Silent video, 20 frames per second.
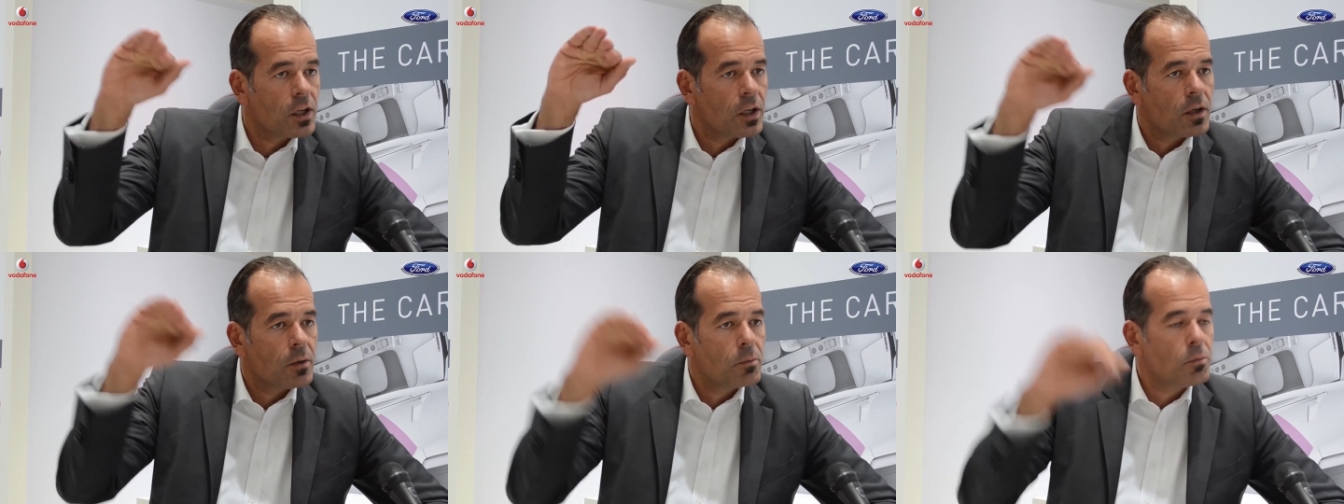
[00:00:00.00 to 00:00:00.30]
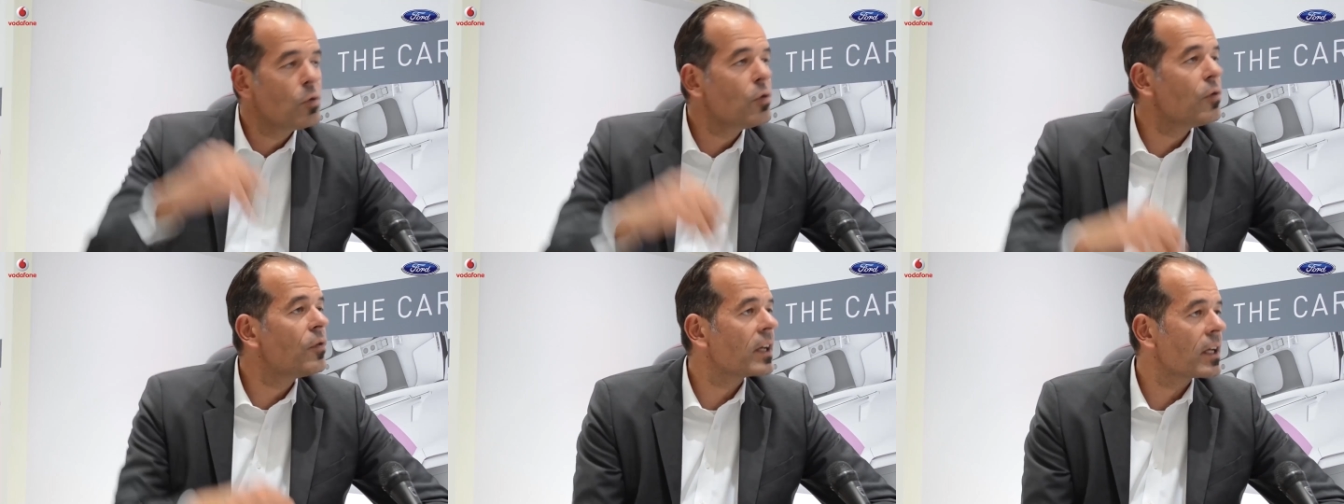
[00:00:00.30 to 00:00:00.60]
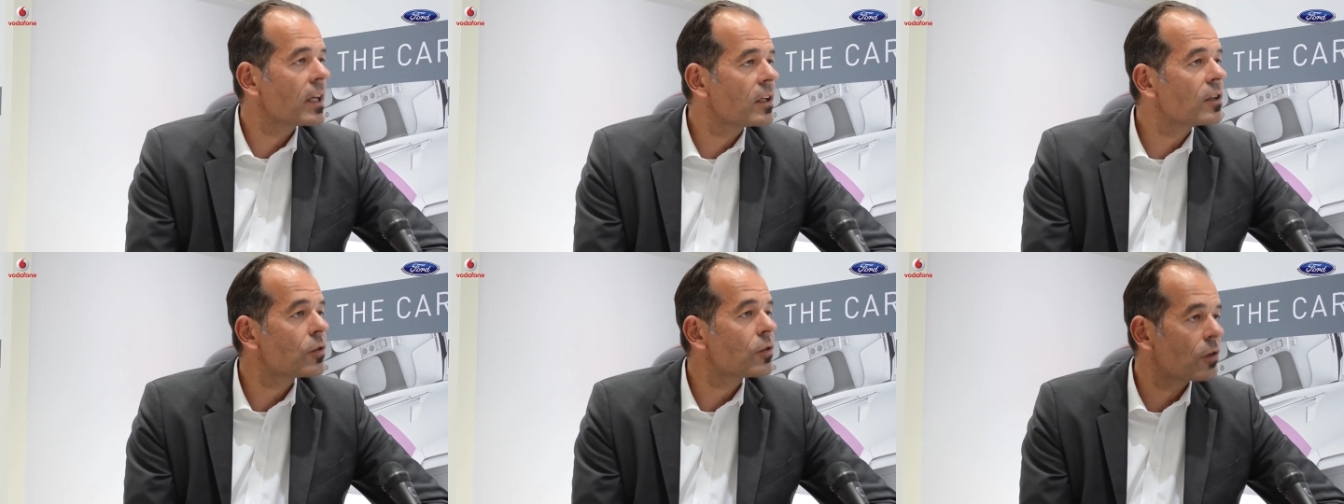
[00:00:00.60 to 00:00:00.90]
moving
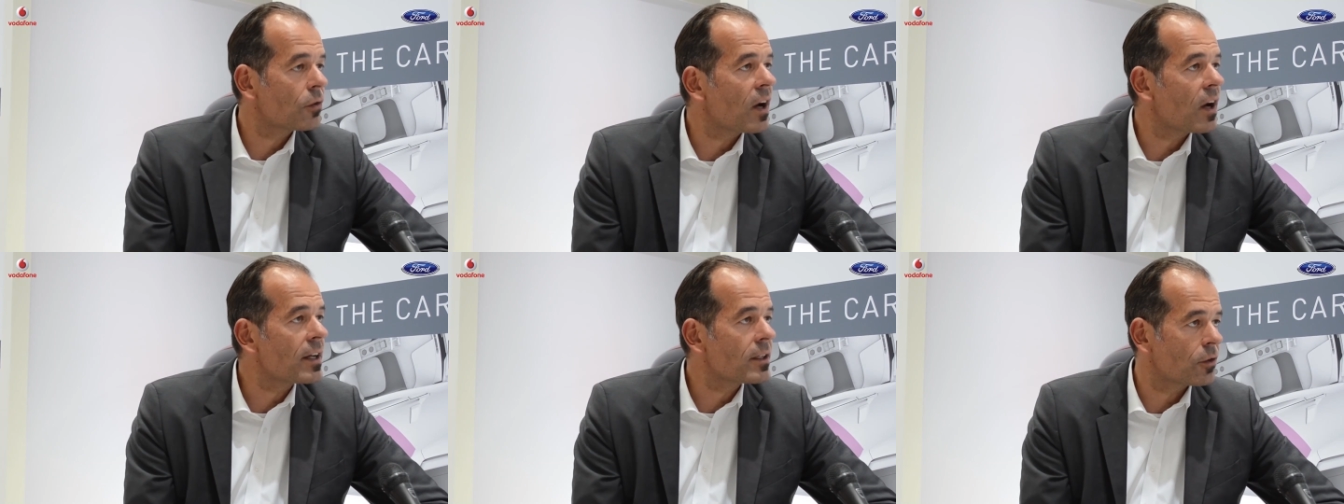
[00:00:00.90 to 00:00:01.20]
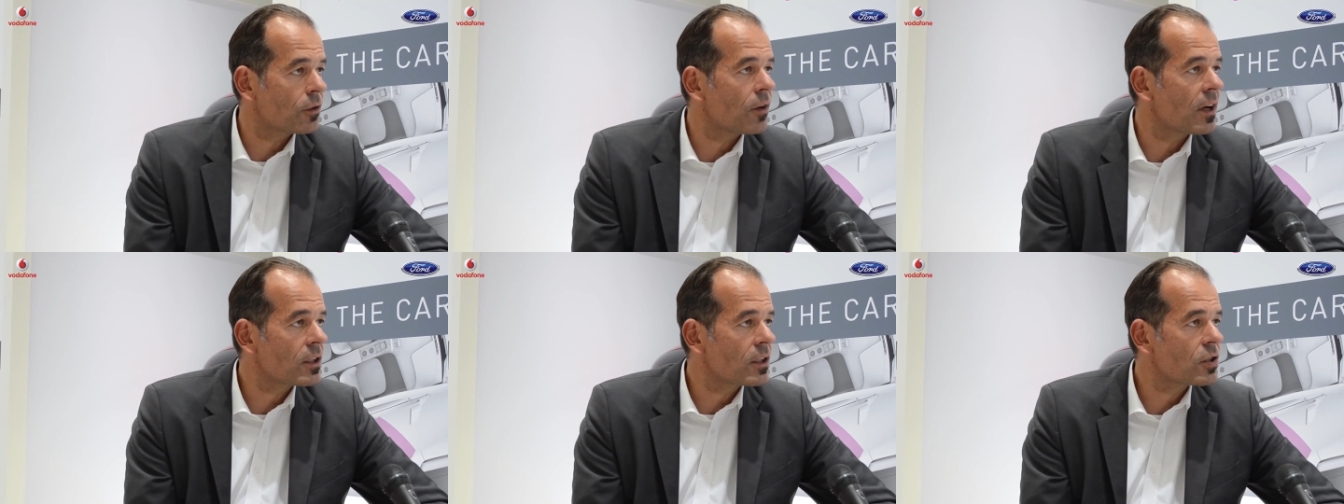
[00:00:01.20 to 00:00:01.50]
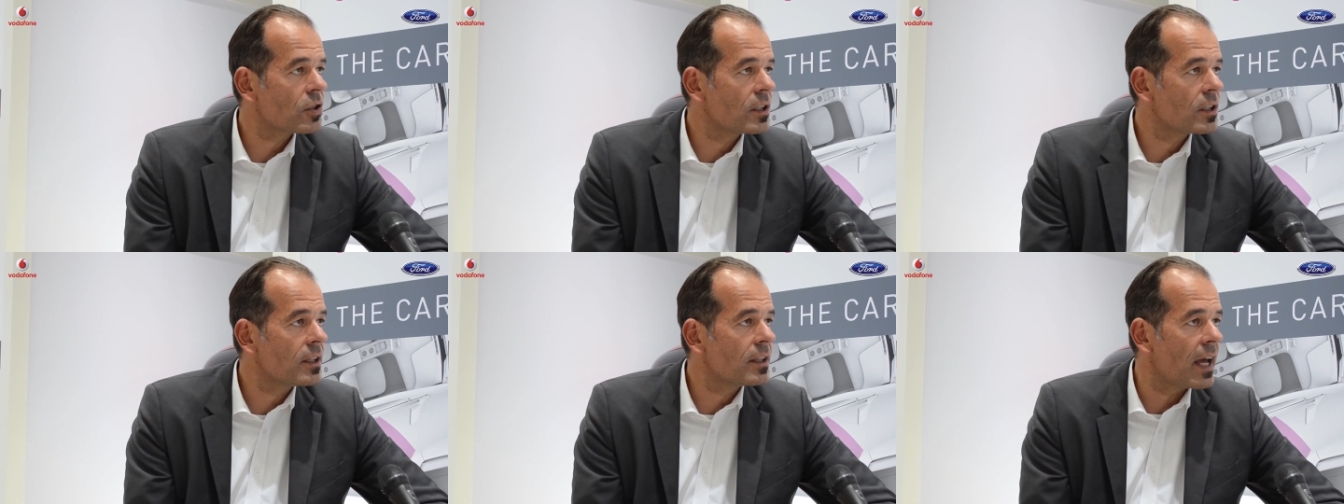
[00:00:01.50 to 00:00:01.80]
into the right
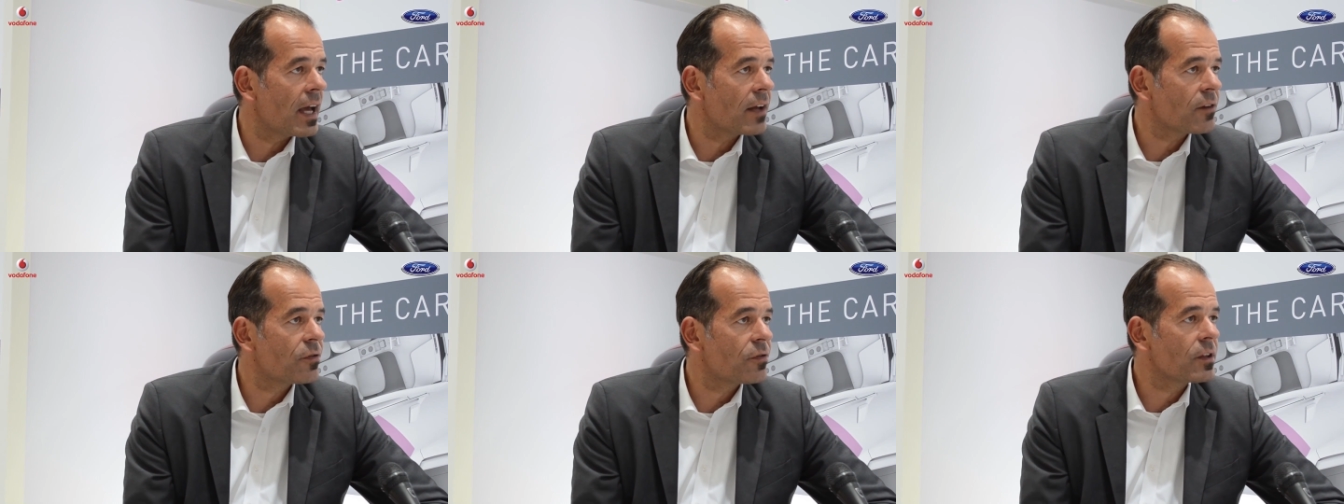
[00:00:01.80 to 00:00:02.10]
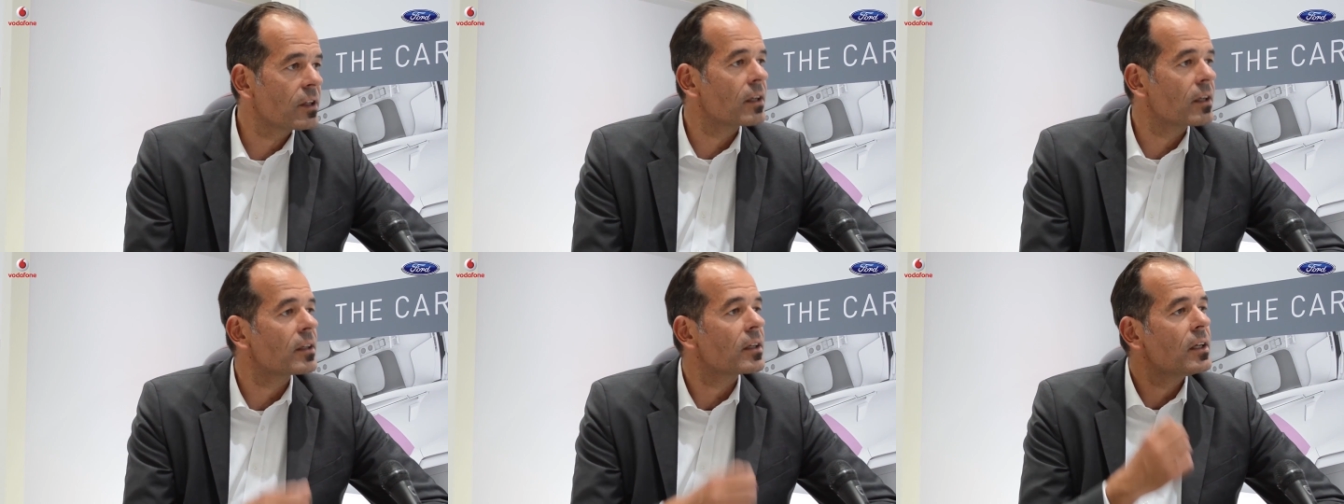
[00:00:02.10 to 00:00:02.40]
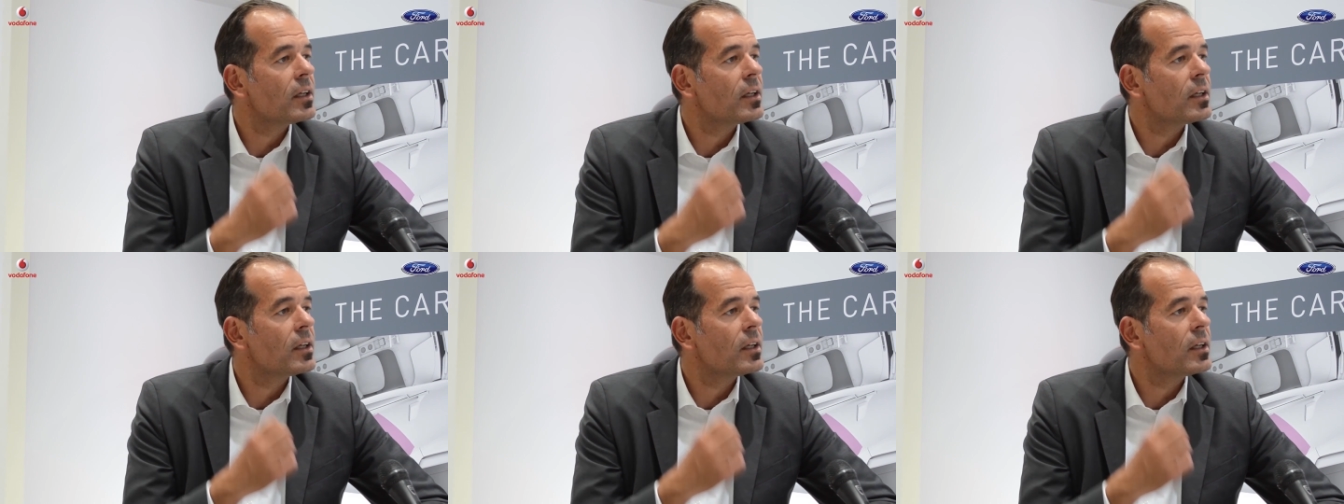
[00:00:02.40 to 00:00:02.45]
direction in that field.